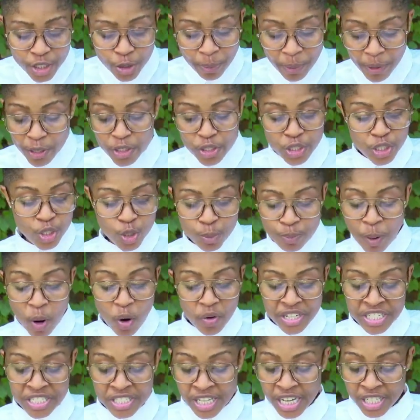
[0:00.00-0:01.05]
person spoke
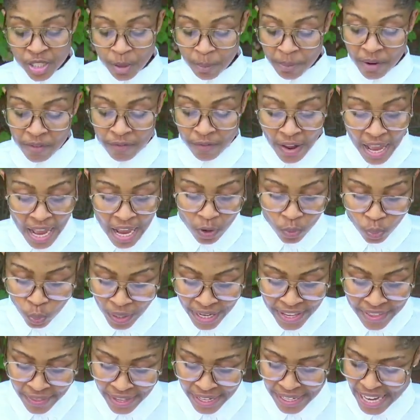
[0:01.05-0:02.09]
in such a profound way
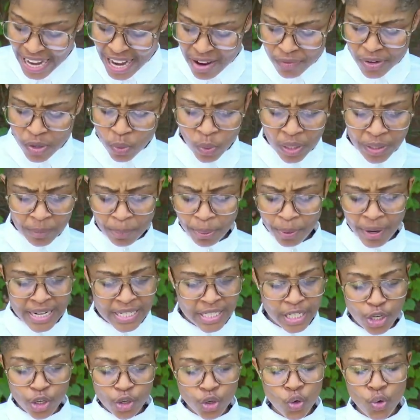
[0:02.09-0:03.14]
that everyone
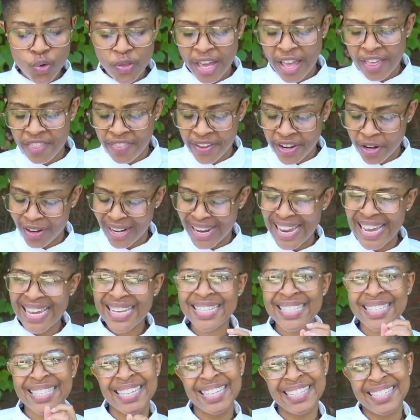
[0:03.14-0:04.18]
present knew that their
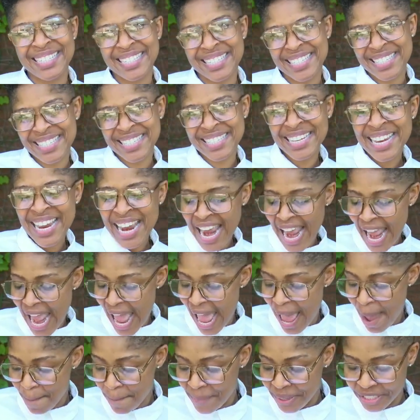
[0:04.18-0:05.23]
essence
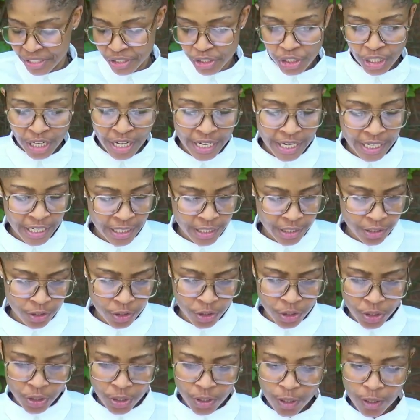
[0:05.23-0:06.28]
had been
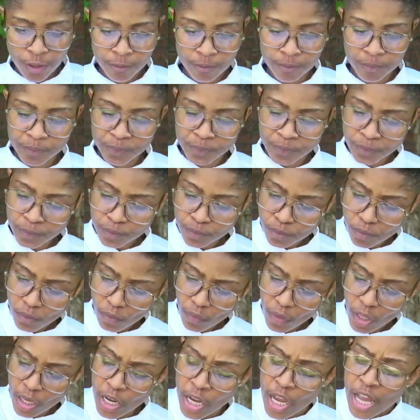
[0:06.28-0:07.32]
changed.
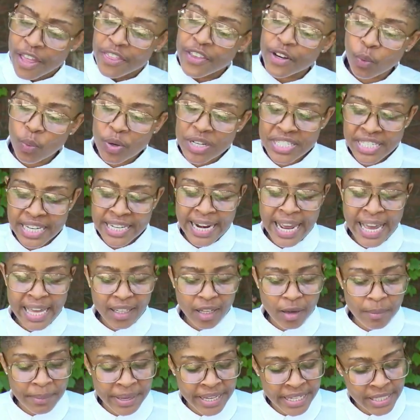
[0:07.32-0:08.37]
There was an
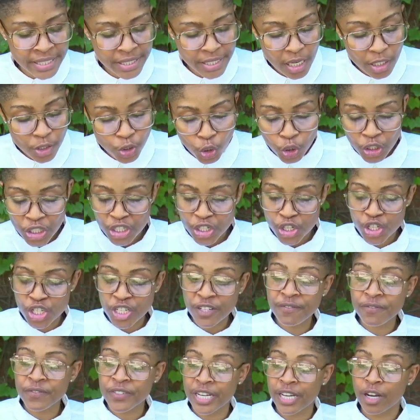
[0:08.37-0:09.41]
element to the
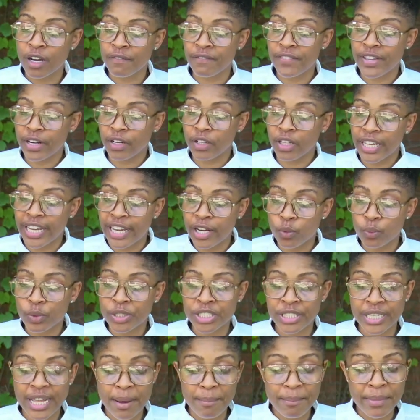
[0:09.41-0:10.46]
shifting of their language
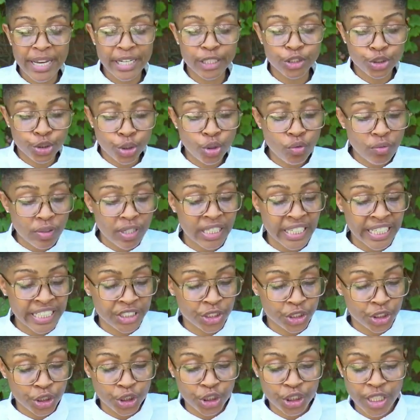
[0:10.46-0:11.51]
that made true
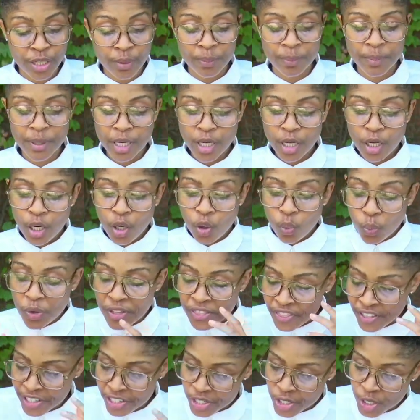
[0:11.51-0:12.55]
relationship with
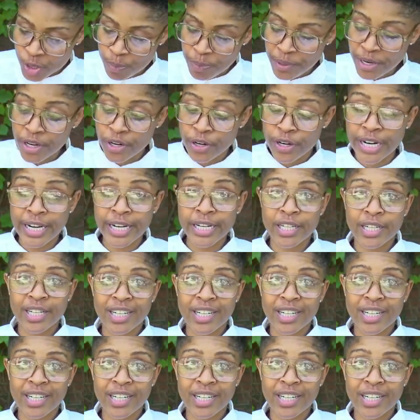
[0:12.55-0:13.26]
their spirit